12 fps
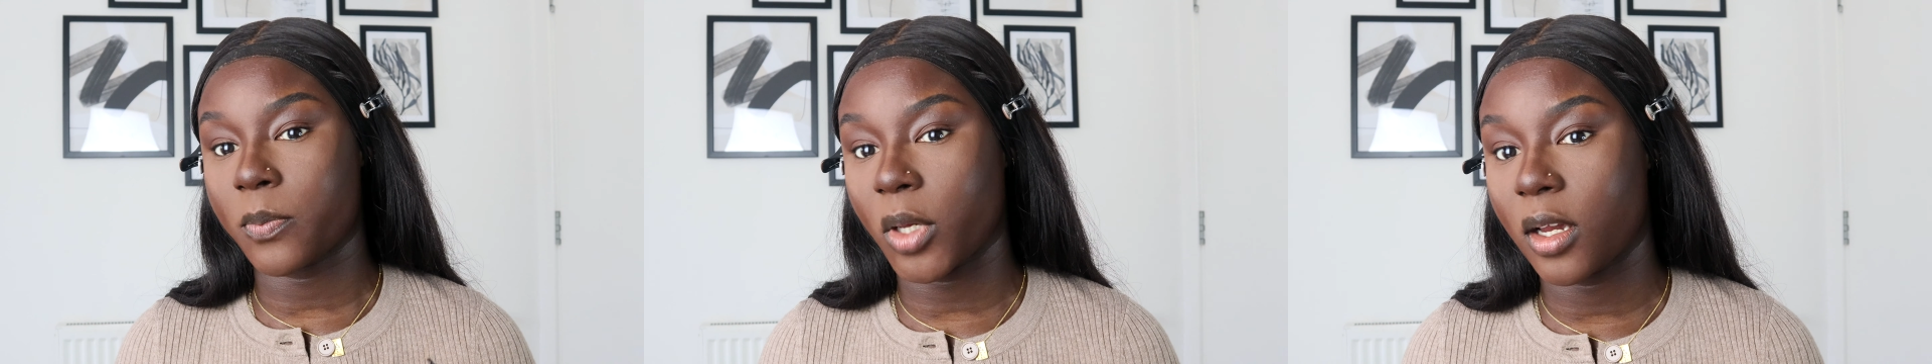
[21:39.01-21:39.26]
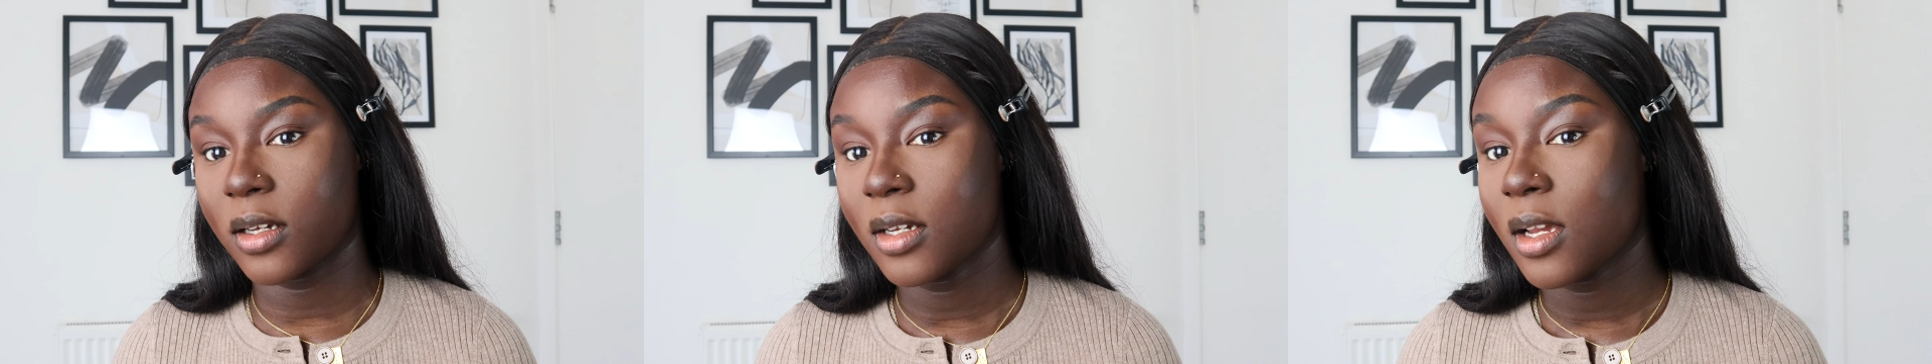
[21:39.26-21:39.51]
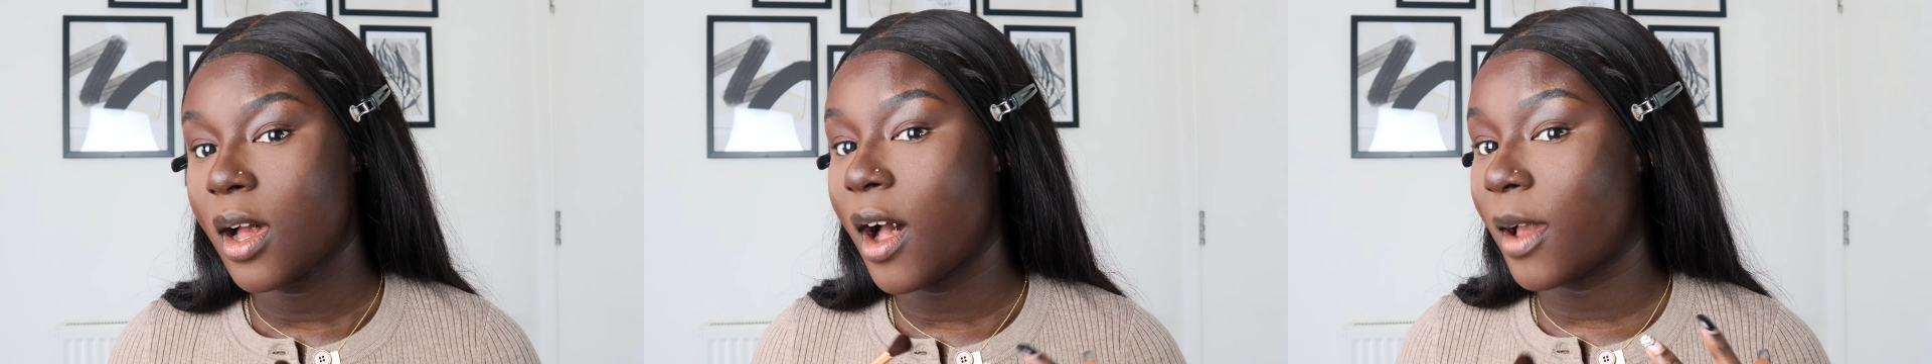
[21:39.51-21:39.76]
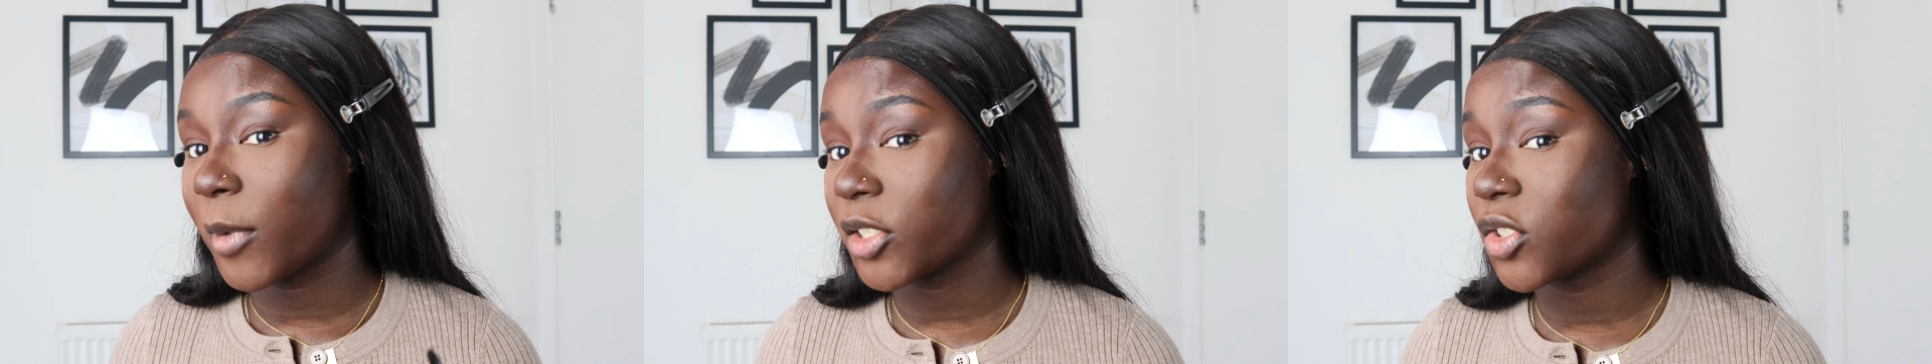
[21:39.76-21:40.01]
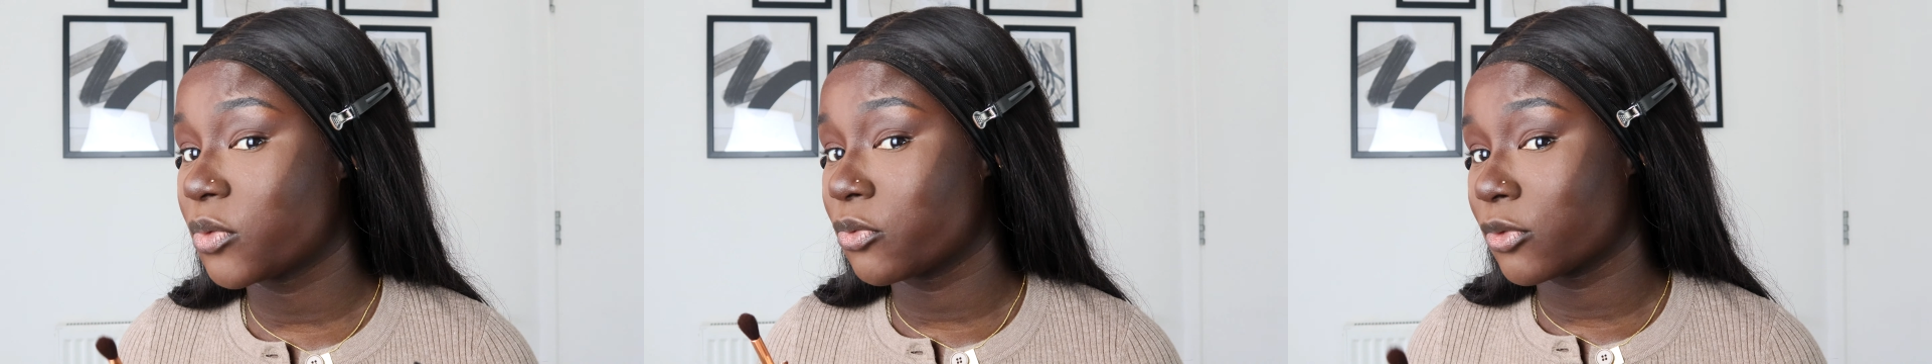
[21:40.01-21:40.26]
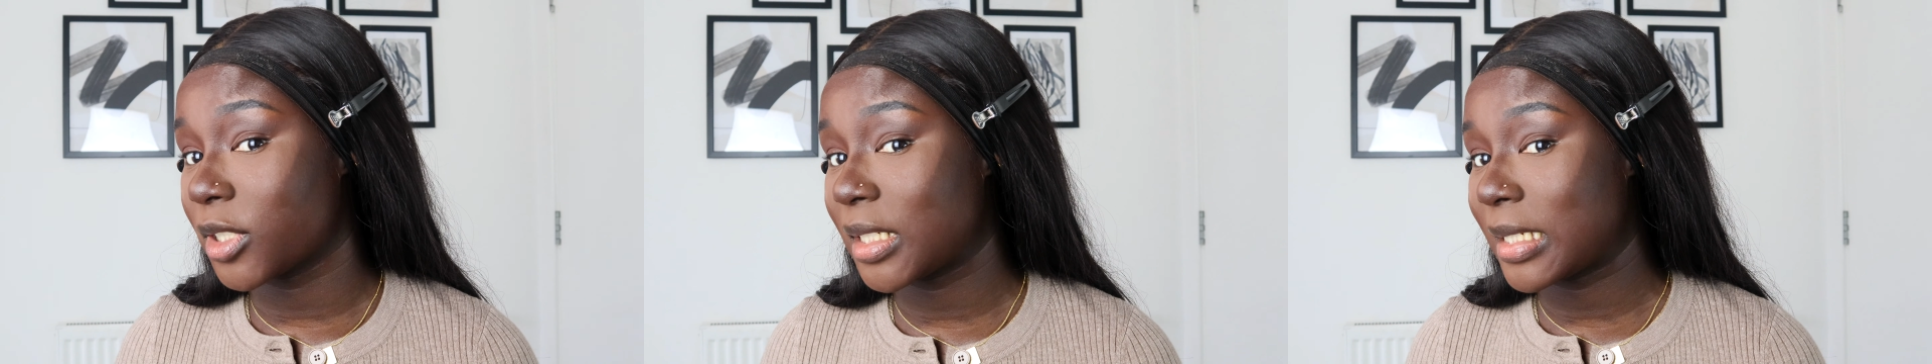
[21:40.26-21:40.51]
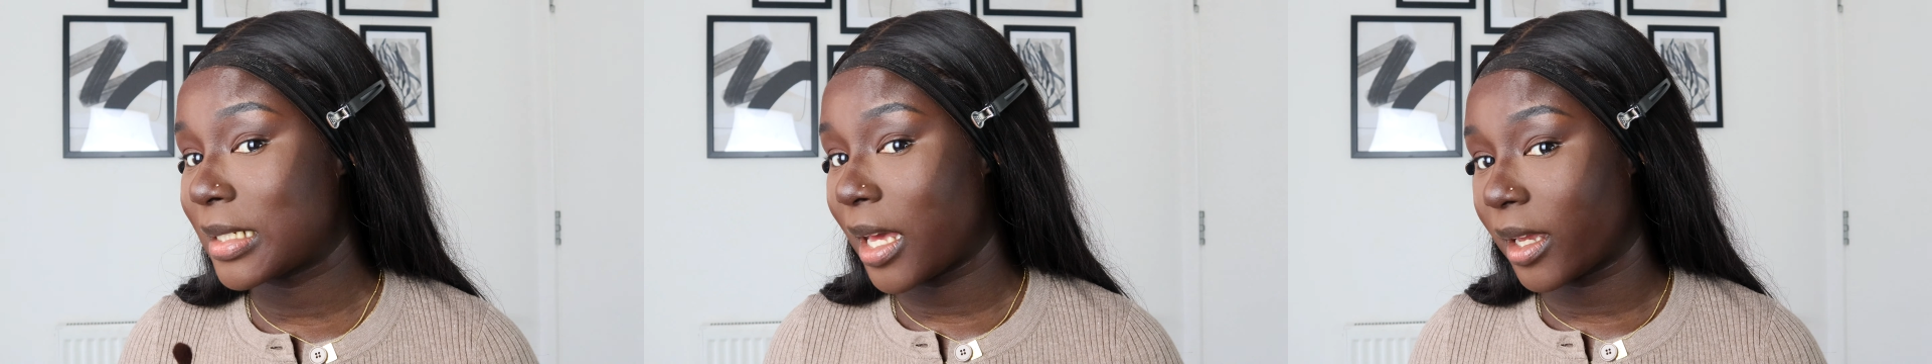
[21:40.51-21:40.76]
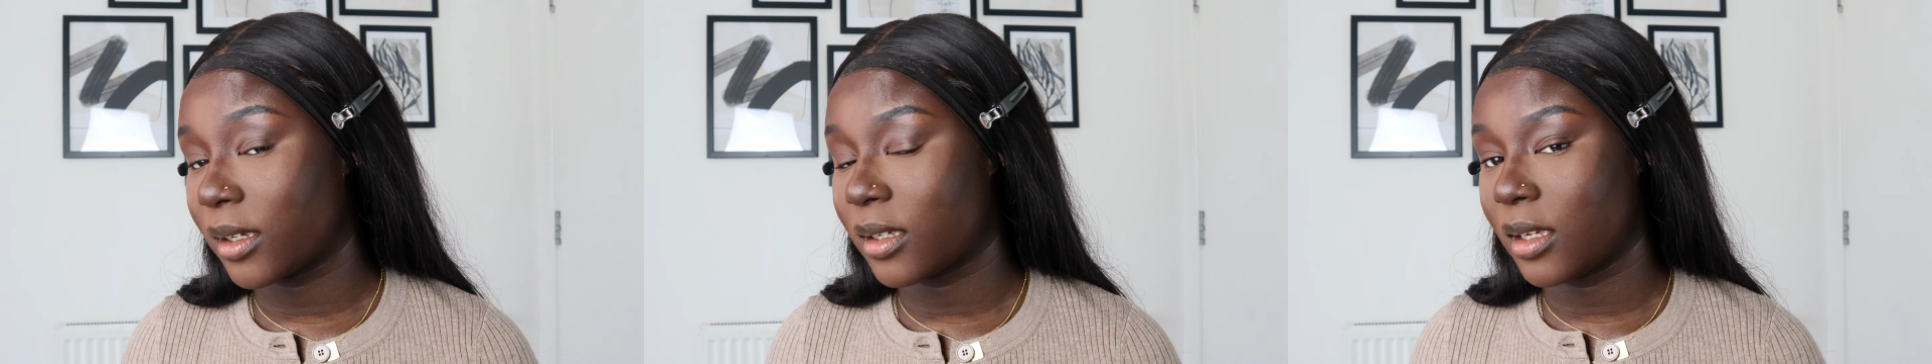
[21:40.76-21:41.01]
but I'm actually really
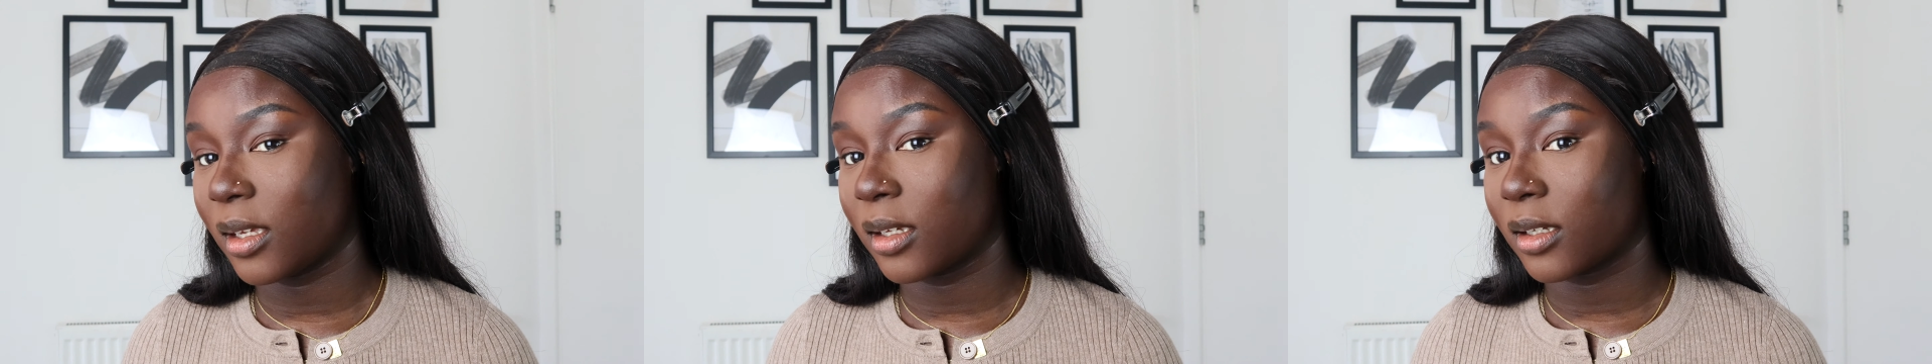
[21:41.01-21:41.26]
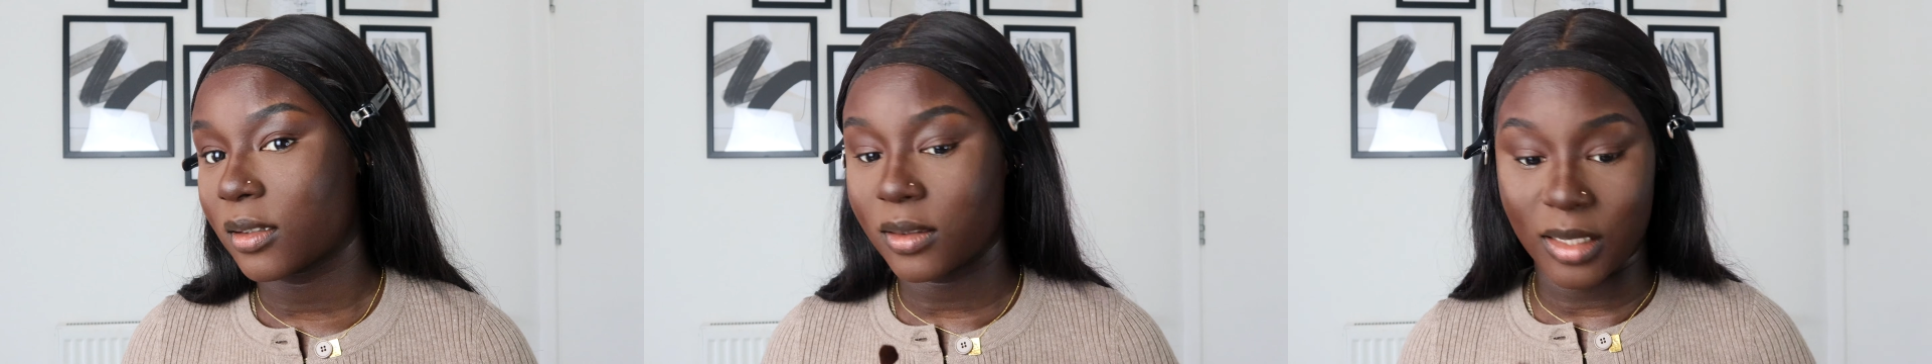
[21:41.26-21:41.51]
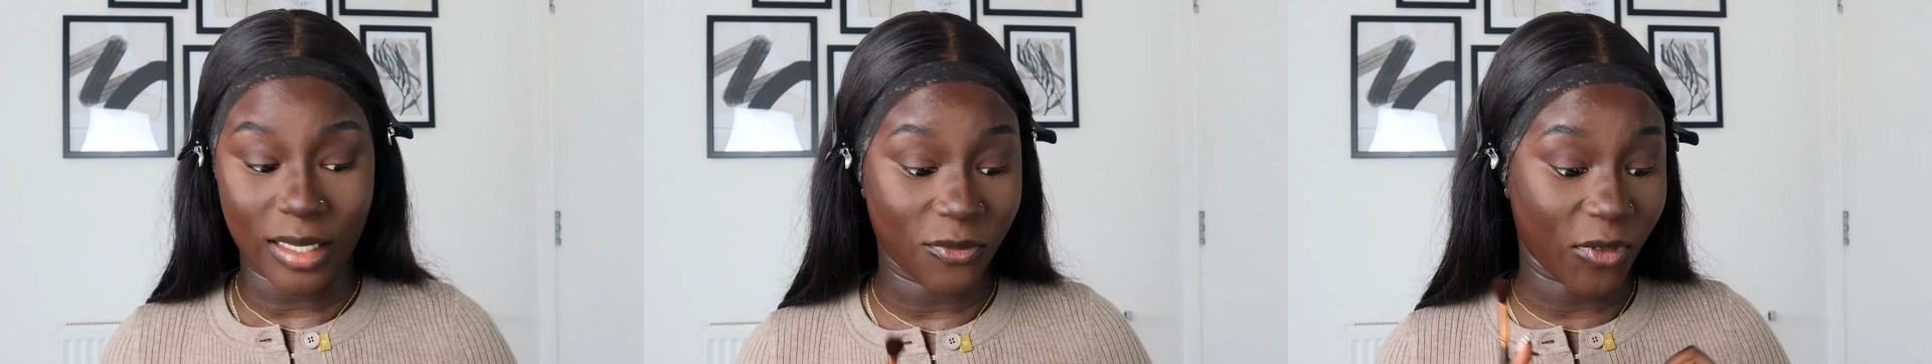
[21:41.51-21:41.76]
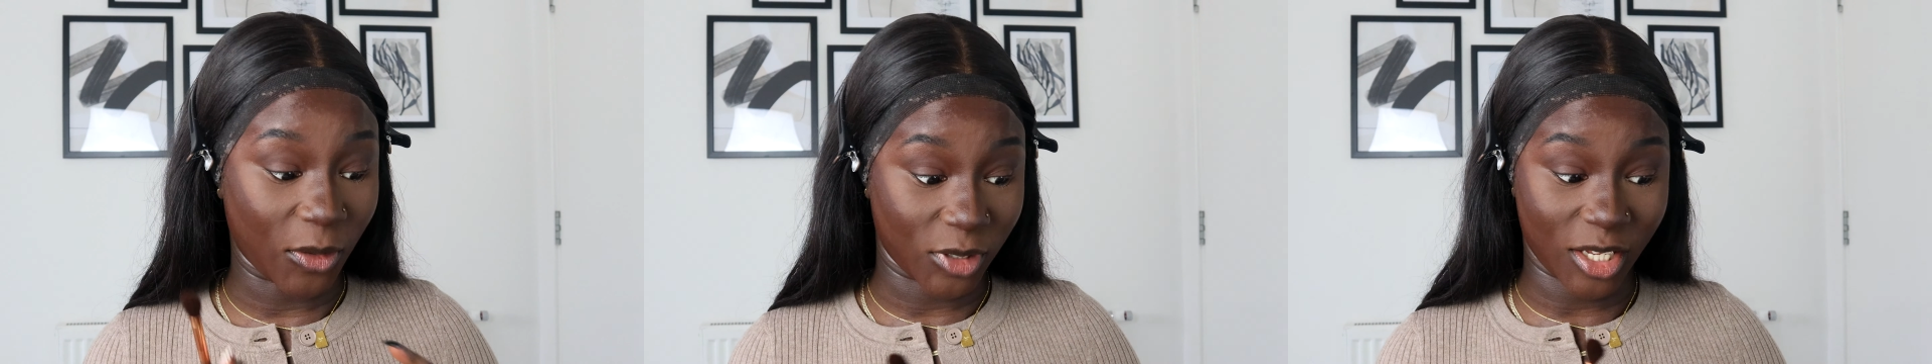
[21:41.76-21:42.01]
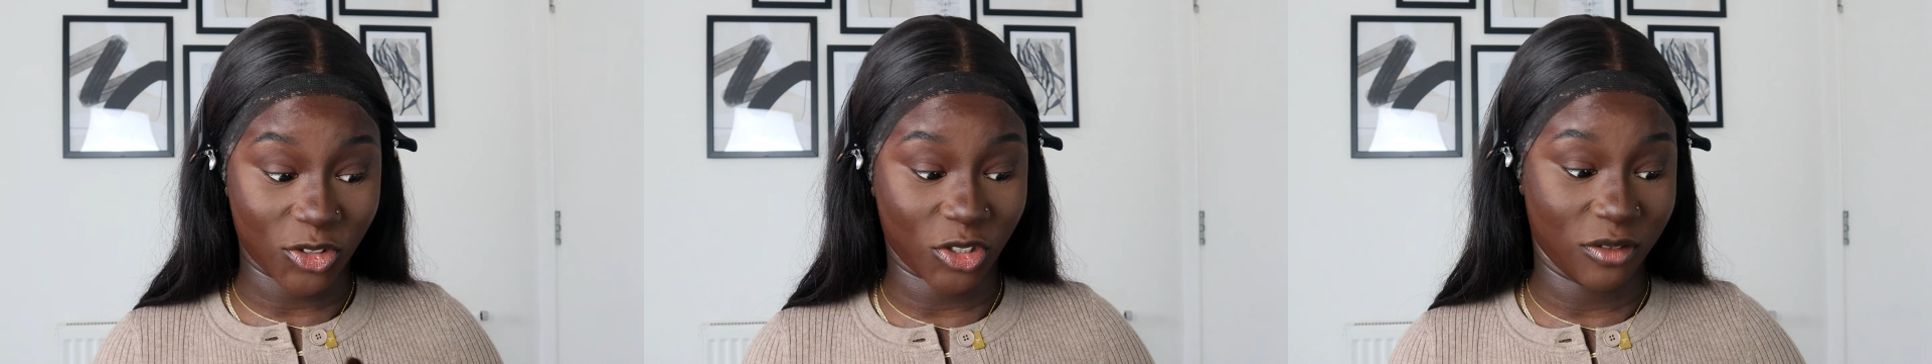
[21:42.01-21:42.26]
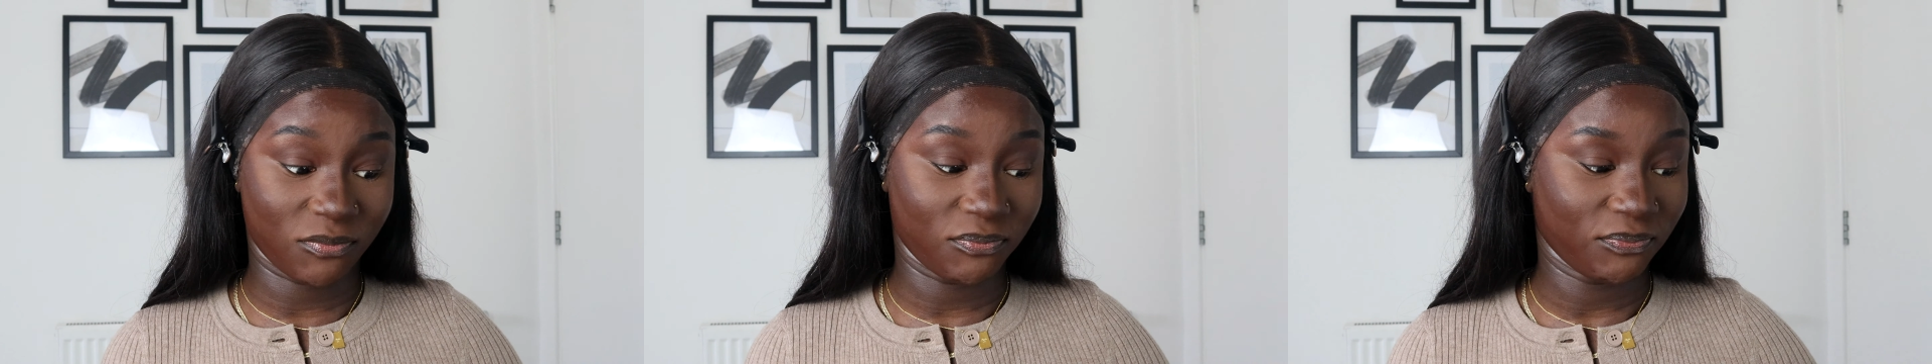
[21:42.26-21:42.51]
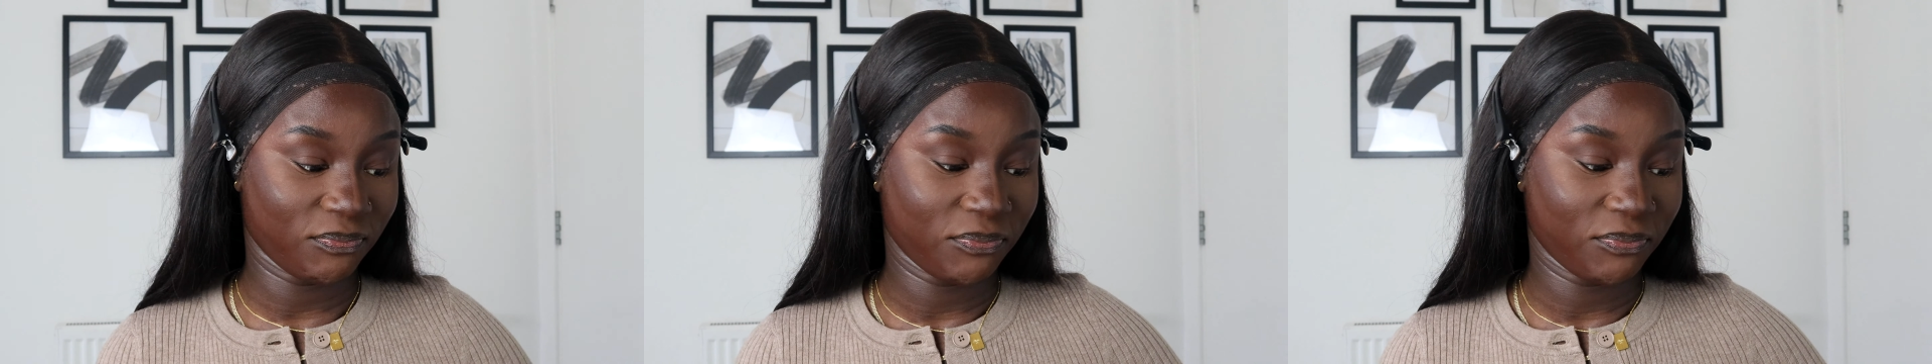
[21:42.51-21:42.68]
liking the foundation